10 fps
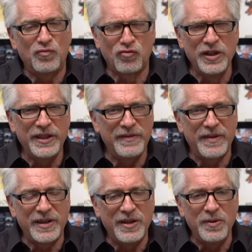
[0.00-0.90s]
Really
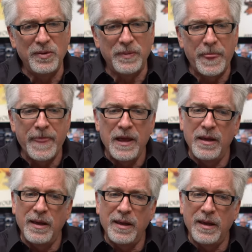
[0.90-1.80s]
very cool.
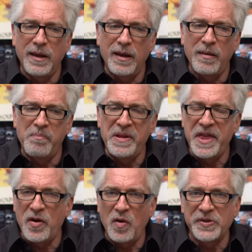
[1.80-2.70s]
But
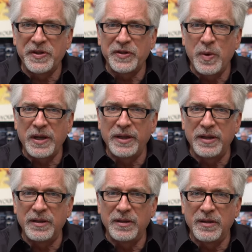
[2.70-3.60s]
then almost as quickly,